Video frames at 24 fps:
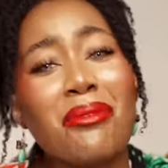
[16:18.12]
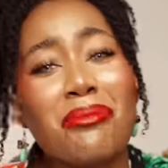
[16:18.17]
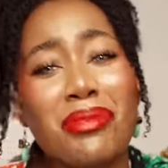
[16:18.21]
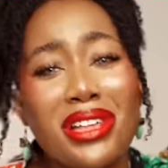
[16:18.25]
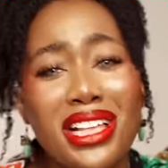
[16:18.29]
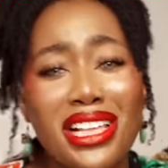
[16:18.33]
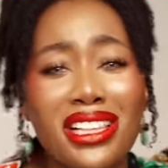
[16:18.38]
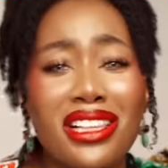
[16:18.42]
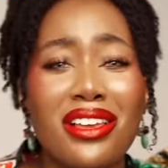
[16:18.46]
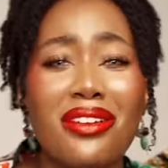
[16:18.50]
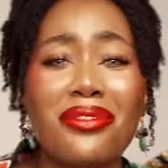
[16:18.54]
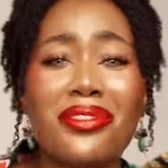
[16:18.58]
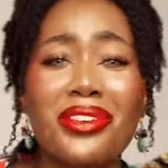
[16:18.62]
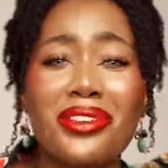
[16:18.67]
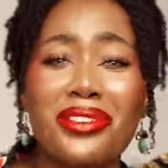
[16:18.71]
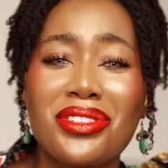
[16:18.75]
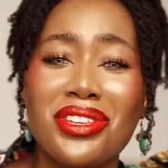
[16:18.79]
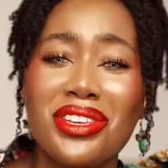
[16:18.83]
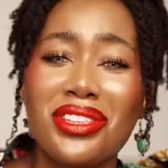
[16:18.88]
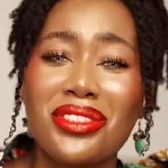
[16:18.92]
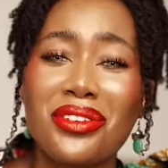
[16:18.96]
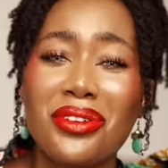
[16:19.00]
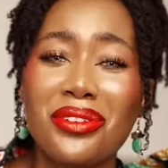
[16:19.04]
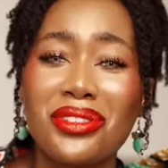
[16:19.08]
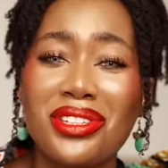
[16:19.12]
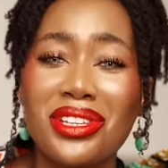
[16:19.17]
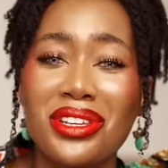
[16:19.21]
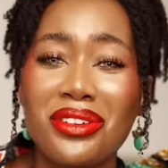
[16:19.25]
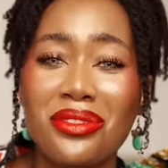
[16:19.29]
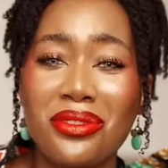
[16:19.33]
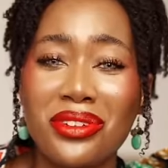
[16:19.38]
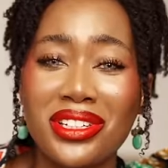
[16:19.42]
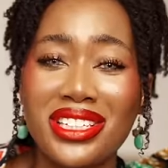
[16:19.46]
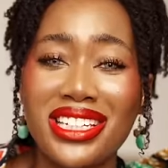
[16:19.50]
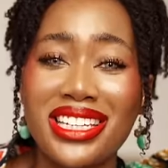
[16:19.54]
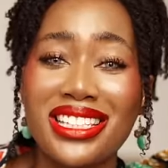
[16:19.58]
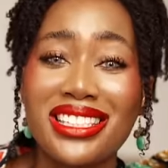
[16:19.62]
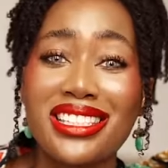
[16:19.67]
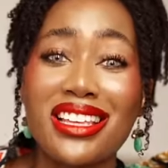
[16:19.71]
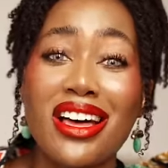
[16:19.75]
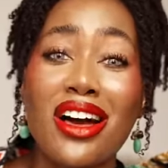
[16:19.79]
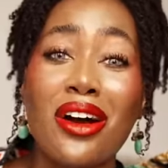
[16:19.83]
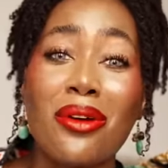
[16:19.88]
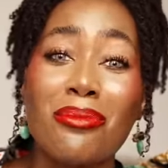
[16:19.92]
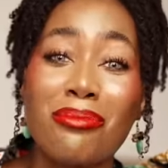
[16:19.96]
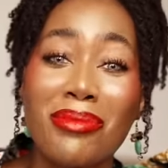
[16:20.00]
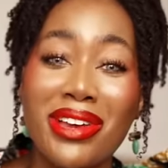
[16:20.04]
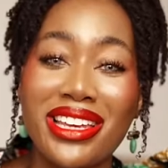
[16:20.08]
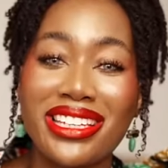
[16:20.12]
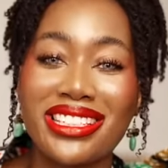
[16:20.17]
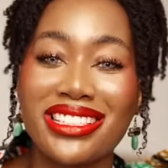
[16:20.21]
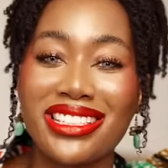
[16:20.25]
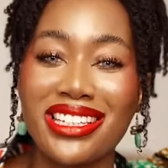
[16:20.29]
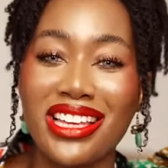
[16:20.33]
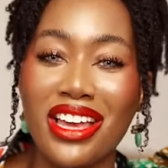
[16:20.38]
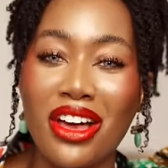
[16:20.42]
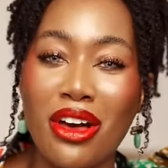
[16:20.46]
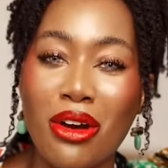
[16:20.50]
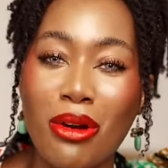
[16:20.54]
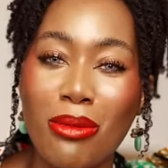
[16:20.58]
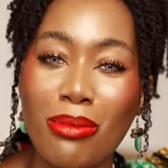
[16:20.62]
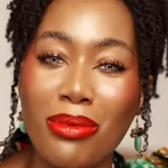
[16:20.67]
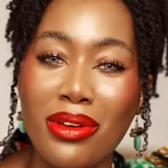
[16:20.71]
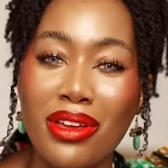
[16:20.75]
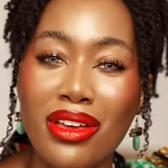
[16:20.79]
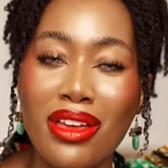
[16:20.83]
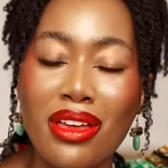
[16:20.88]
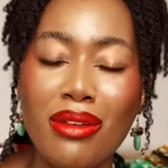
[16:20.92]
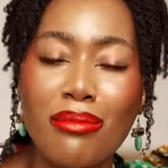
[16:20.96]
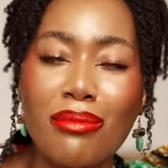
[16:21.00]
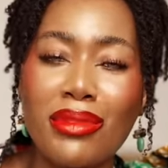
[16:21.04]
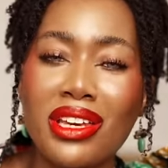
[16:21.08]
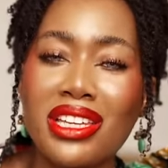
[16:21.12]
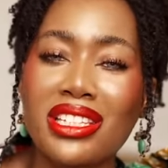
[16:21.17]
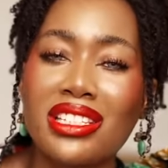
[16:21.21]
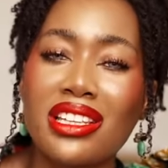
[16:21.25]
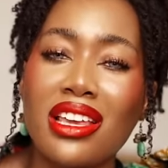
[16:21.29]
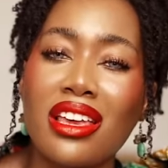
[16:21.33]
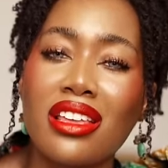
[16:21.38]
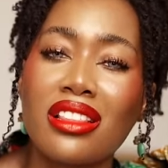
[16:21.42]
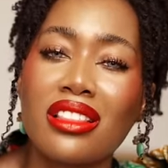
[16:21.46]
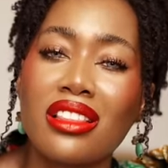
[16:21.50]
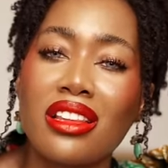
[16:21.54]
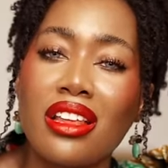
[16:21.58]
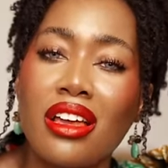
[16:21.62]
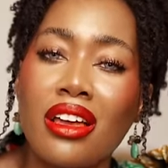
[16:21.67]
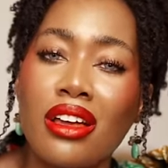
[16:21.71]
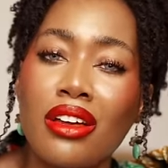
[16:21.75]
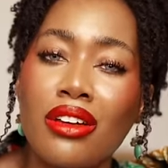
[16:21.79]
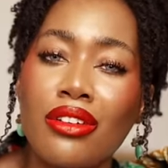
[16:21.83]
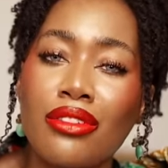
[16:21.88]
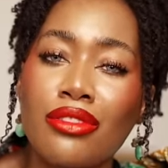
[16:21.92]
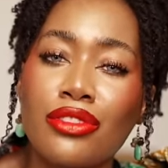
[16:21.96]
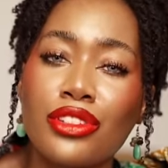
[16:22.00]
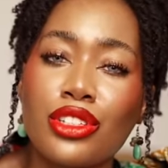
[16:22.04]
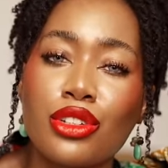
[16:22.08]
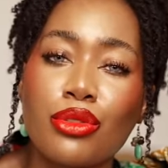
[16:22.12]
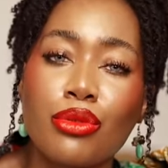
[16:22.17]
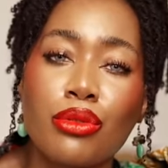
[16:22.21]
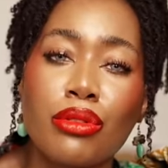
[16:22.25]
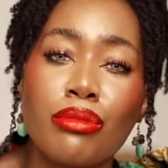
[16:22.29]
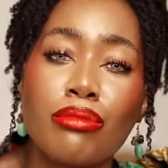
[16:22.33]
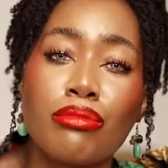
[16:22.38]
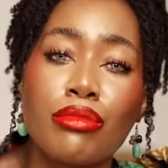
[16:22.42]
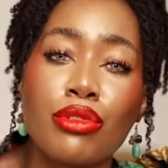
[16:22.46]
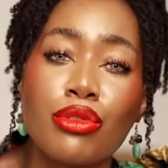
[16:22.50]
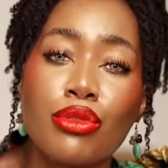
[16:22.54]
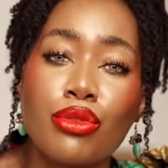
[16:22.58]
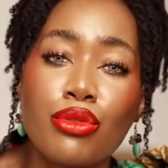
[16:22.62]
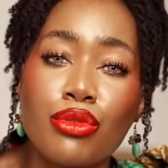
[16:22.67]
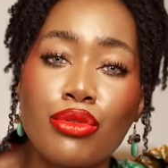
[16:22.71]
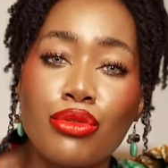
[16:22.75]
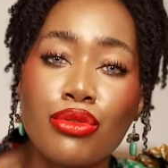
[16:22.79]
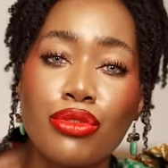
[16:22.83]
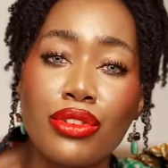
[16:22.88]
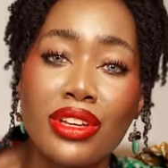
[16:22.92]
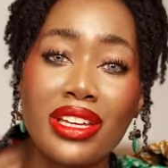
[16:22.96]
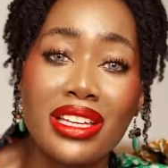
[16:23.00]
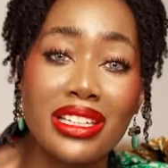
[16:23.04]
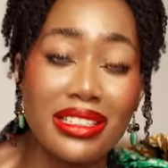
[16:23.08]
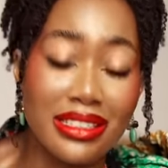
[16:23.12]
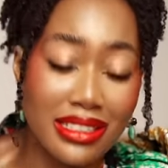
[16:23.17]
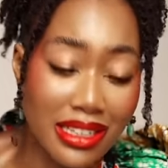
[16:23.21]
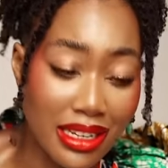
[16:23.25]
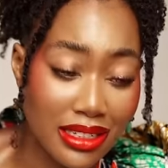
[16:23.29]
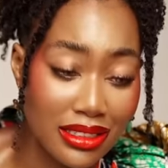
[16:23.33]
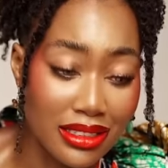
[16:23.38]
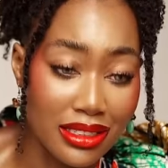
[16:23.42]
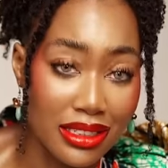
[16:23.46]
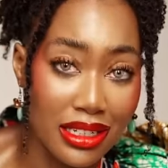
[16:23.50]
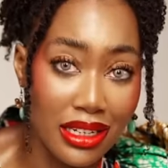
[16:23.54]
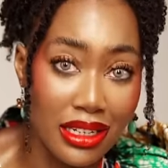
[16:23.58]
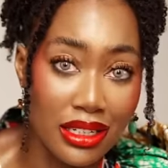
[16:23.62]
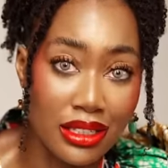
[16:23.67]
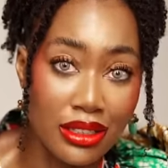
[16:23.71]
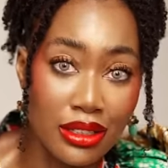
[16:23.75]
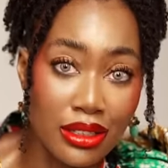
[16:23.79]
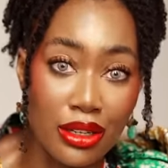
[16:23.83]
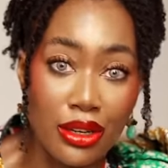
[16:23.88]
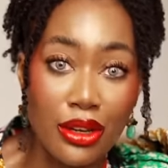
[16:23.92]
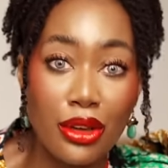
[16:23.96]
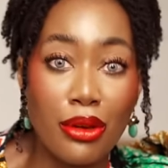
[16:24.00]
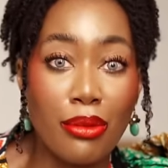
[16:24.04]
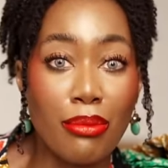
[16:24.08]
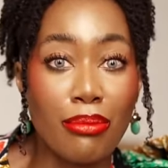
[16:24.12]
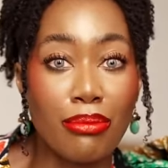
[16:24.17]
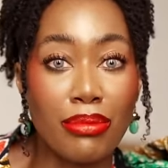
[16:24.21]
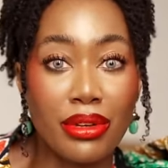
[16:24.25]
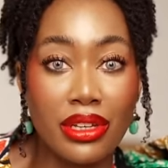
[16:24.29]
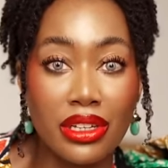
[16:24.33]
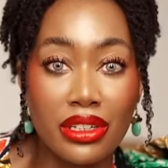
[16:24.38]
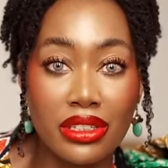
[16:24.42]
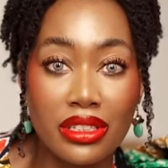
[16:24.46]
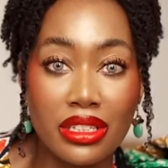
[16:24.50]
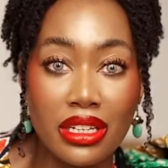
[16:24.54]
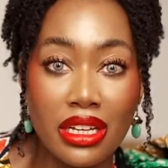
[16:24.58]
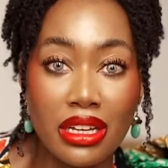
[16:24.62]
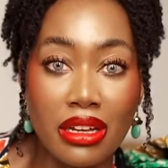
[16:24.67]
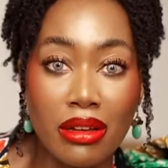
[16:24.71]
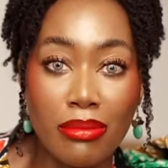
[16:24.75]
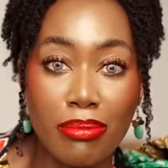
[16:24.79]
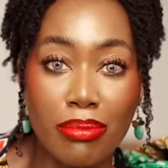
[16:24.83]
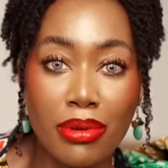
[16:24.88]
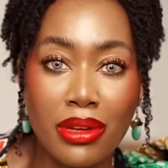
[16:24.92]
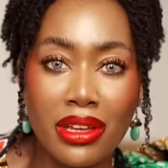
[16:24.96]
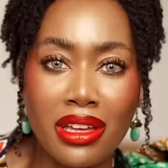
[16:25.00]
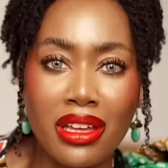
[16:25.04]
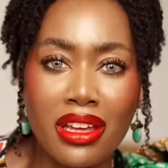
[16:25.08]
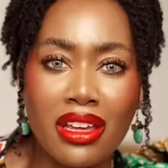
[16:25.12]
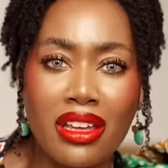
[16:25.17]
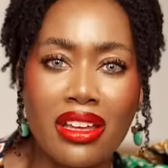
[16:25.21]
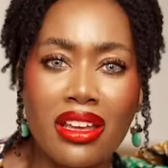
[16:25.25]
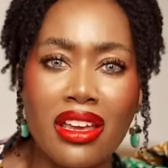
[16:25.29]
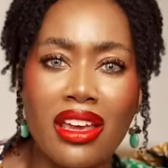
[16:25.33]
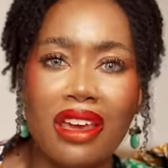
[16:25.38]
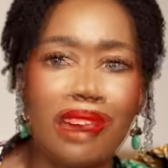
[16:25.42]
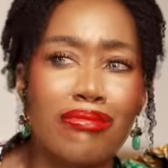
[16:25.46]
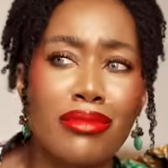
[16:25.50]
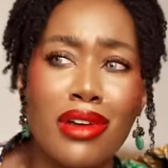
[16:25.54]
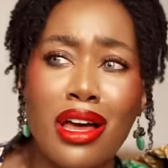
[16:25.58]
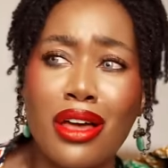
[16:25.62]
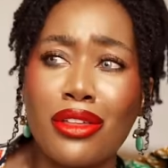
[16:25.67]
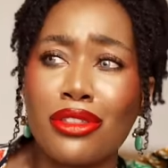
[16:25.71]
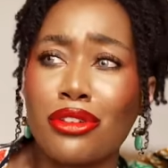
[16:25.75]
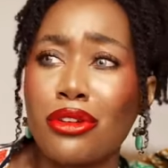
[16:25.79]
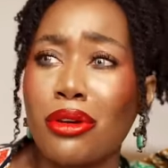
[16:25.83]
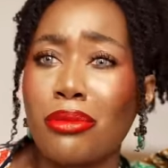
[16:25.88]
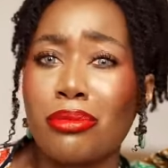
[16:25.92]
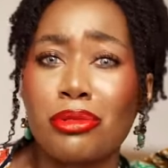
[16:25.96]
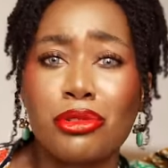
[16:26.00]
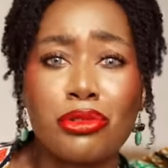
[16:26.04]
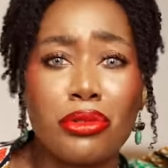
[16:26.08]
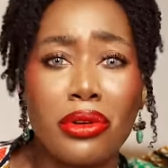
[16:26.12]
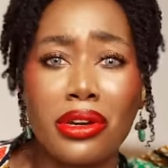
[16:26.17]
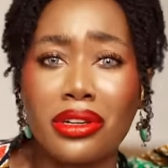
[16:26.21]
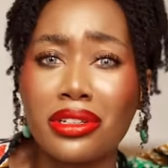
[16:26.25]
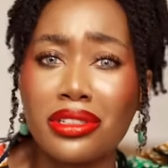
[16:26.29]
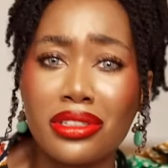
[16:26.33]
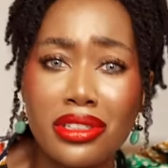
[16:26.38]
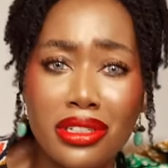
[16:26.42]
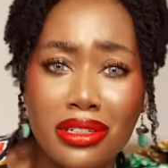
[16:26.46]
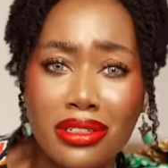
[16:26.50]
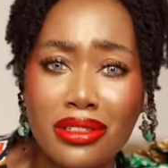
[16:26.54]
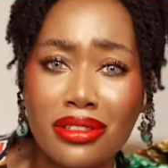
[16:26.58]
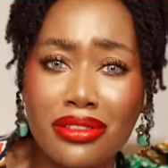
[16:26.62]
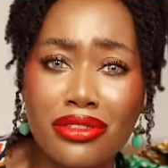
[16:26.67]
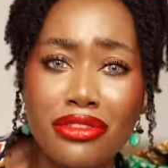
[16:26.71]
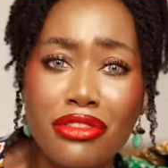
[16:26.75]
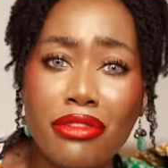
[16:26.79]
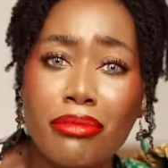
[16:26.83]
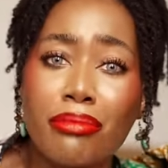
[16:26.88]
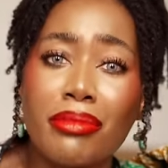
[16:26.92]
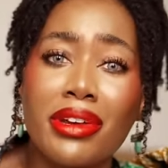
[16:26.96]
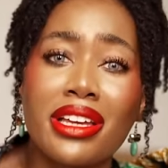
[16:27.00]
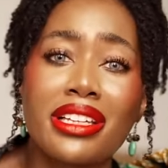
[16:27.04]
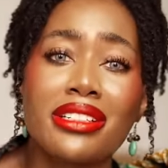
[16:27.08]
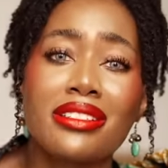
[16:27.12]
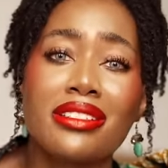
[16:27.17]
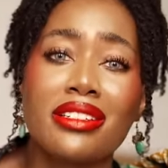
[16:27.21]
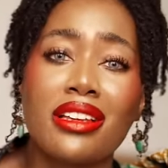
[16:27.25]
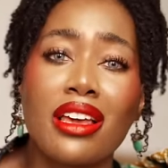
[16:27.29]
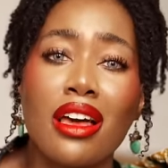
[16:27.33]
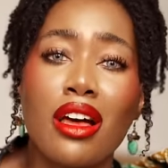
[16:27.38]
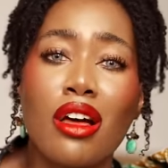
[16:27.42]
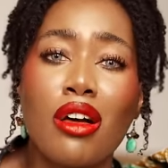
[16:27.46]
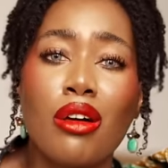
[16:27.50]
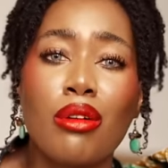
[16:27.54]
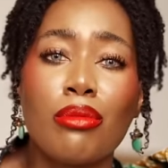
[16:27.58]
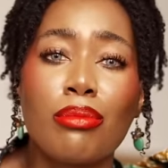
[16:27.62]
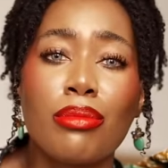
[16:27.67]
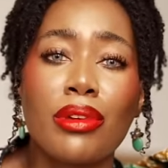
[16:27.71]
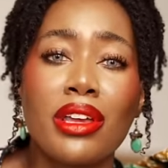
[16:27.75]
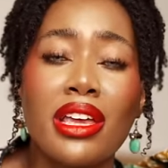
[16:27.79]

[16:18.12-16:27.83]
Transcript: but I love using those ingredients on my scalp because I love to remove dead skin, buildup, um, other obstructions from my scalp.